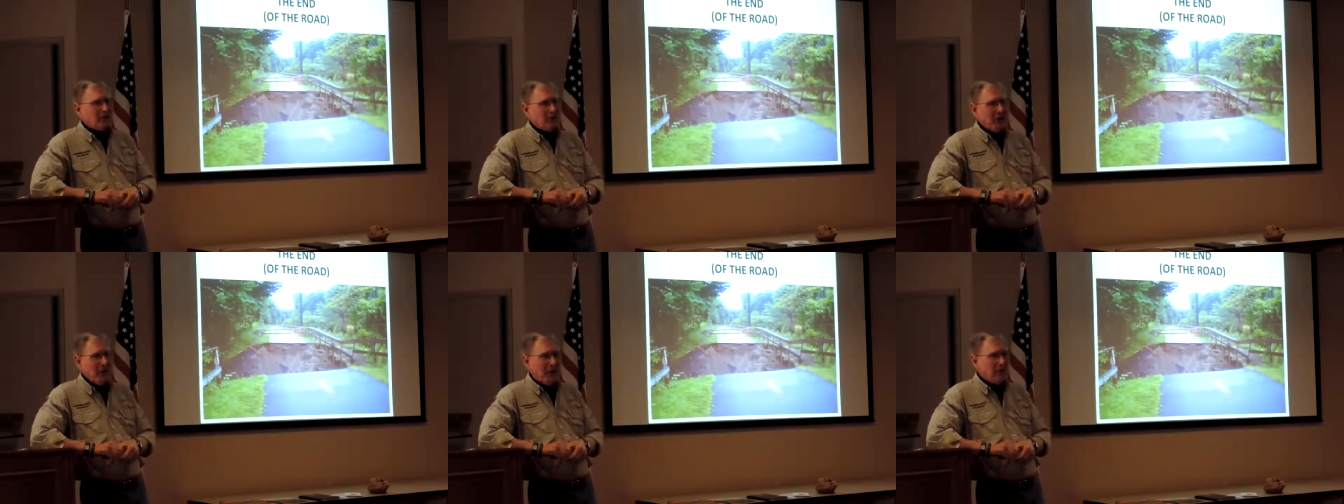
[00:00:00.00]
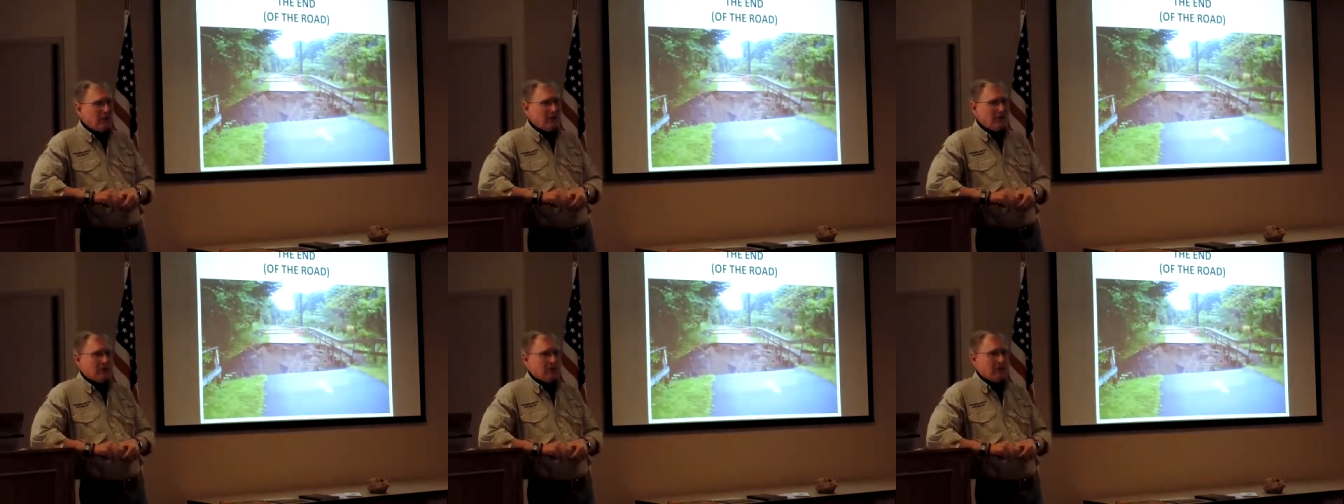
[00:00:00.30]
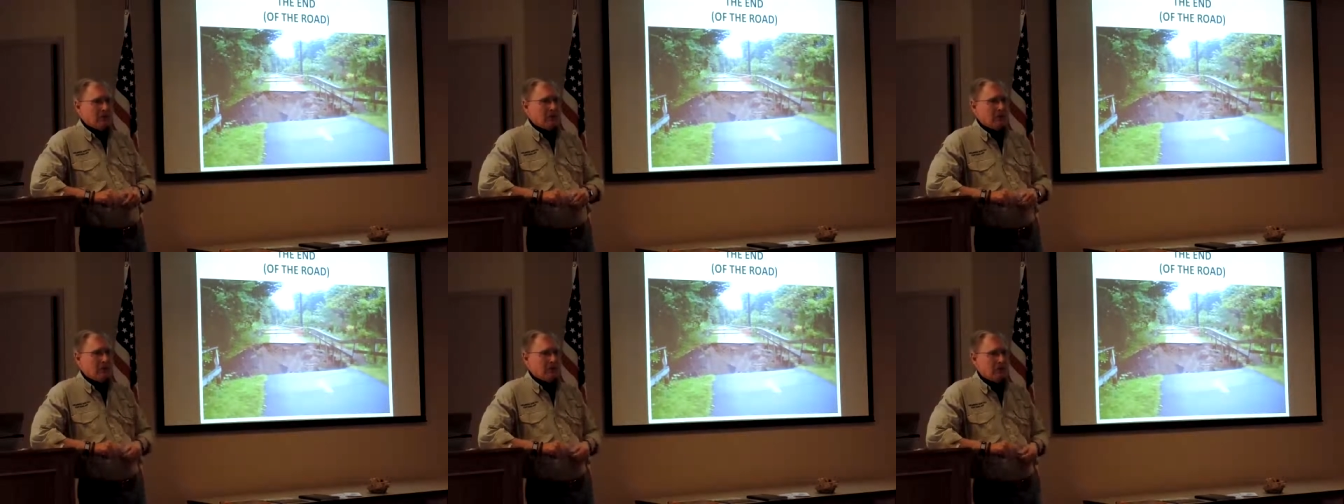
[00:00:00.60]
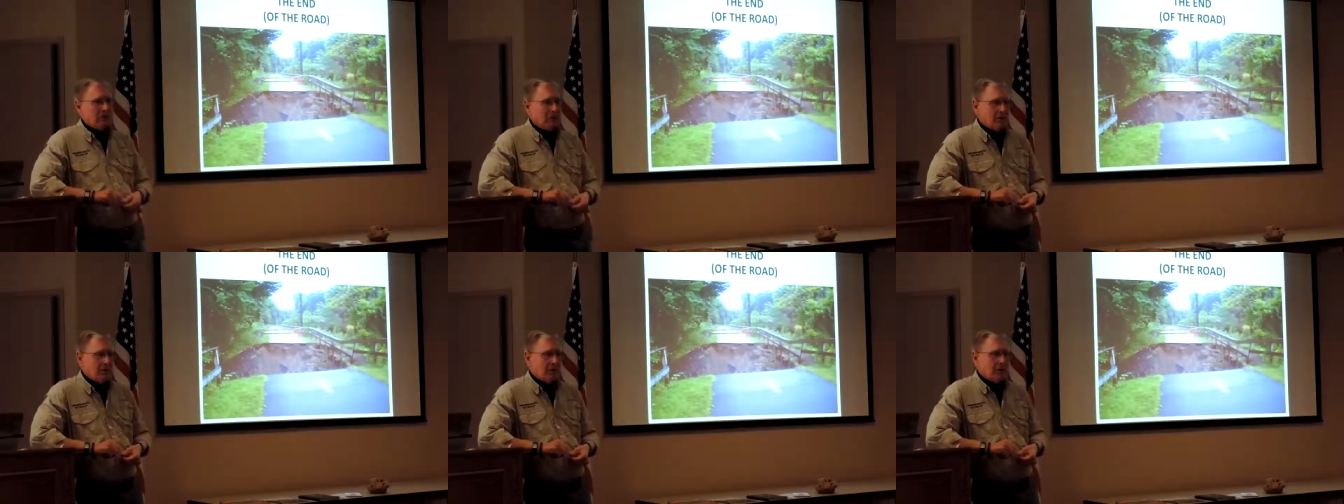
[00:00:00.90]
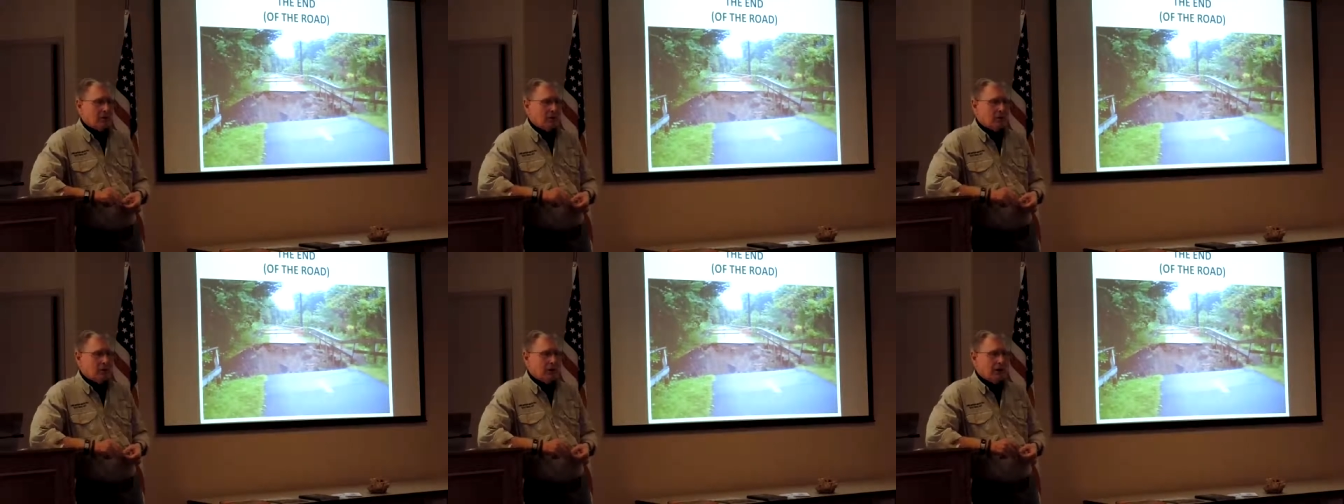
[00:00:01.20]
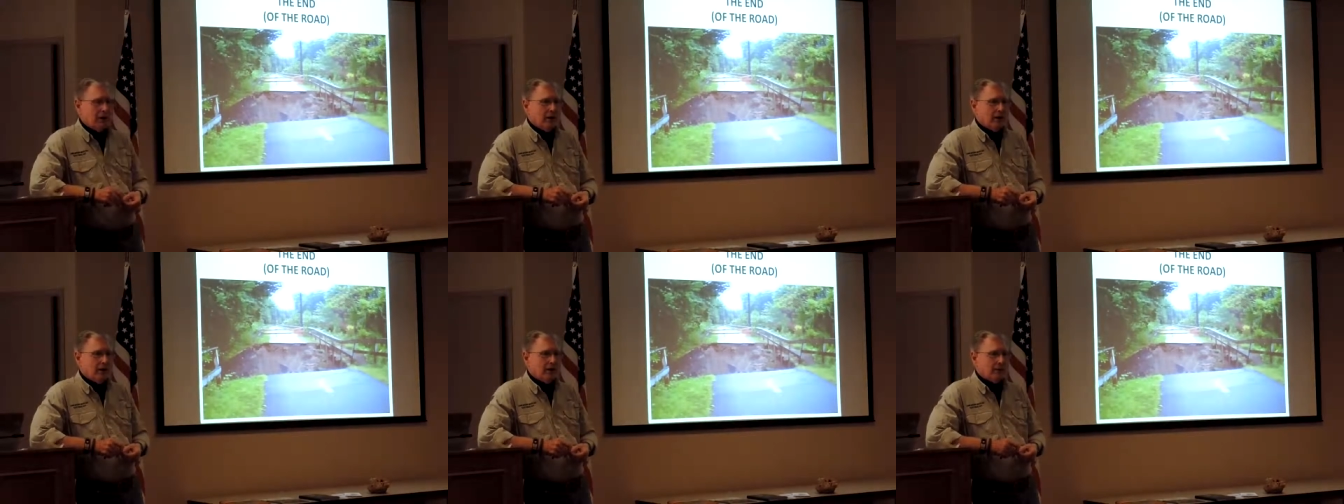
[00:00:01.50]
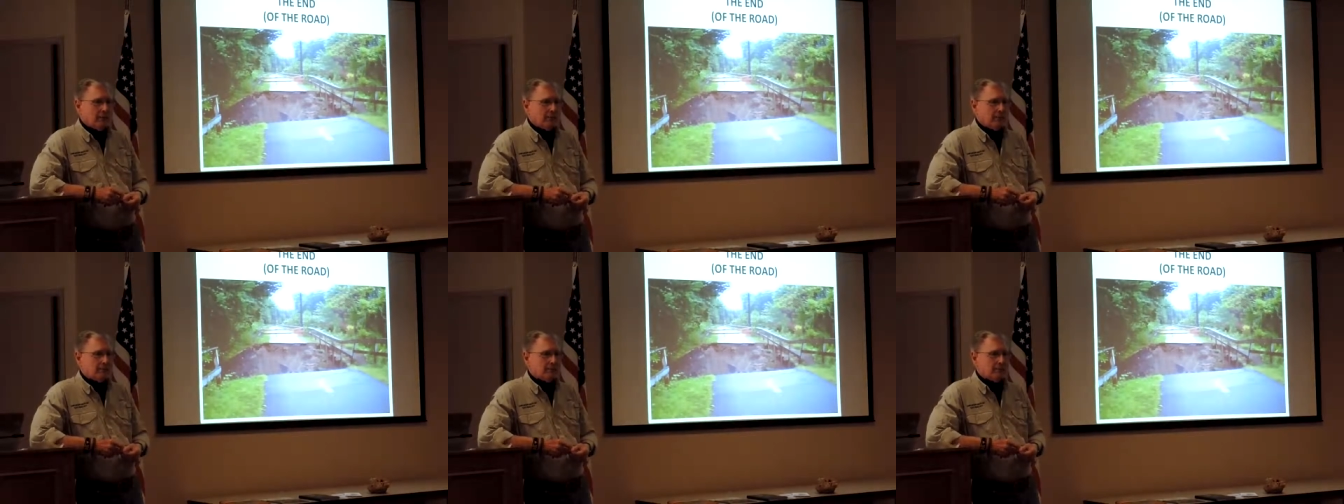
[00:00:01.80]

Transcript: and that's what happens. It just gives way